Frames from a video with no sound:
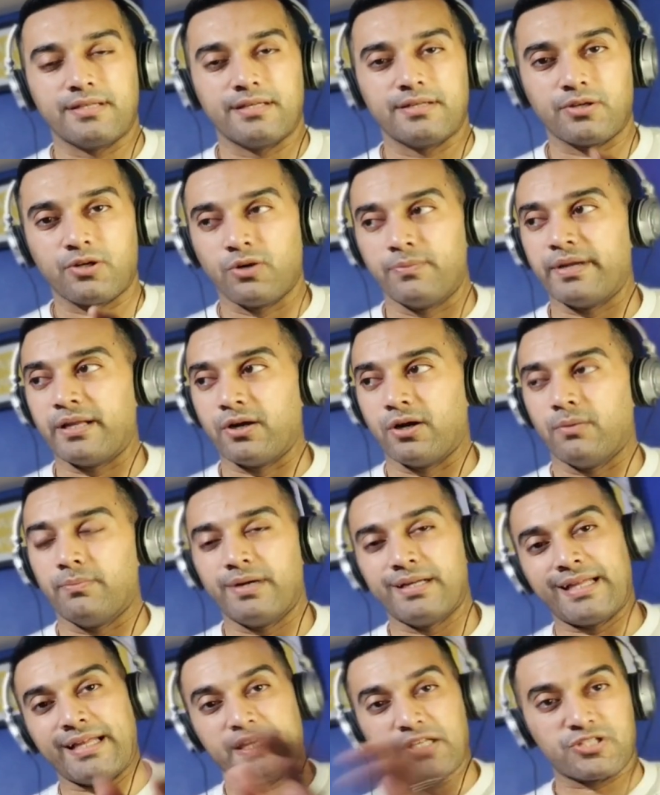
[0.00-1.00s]
coming up, and
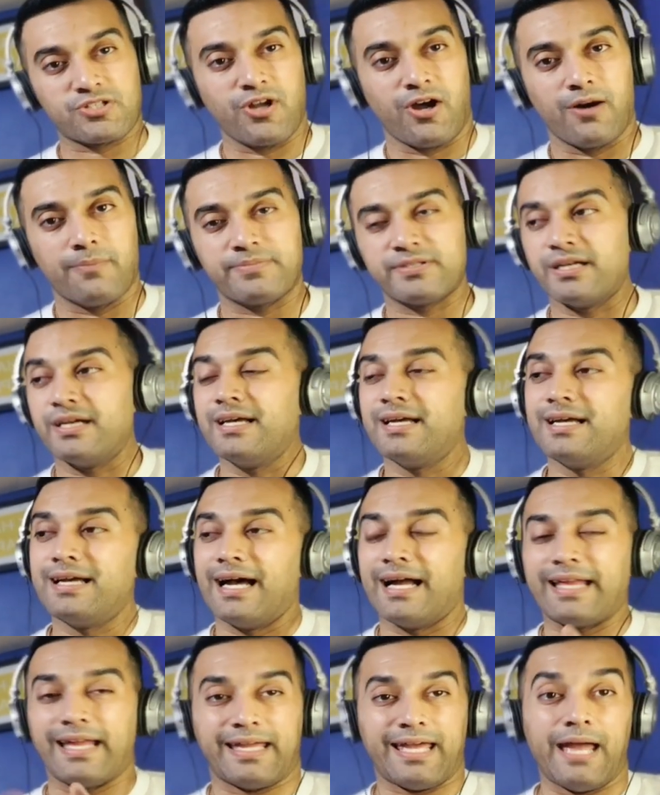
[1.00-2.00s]
then it stopped,
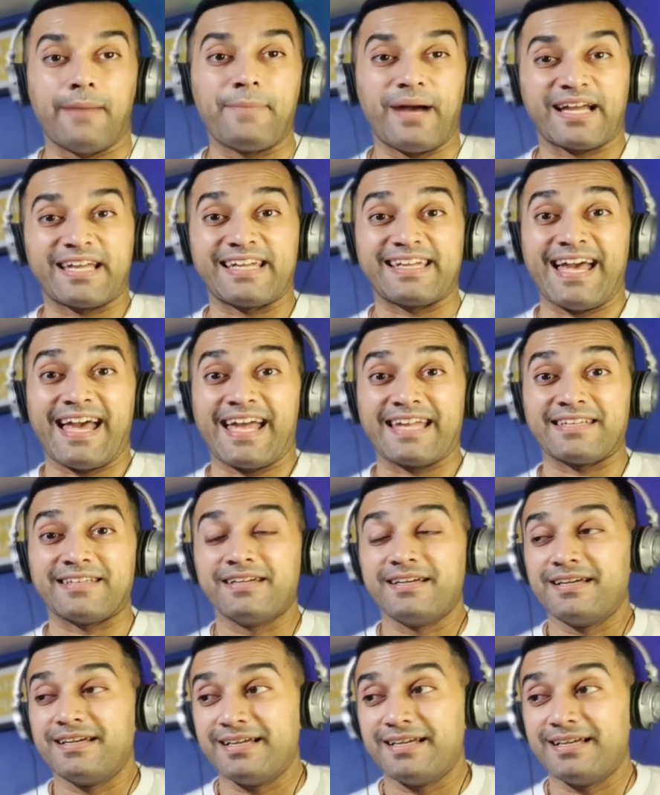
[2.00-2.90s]
and it came back again,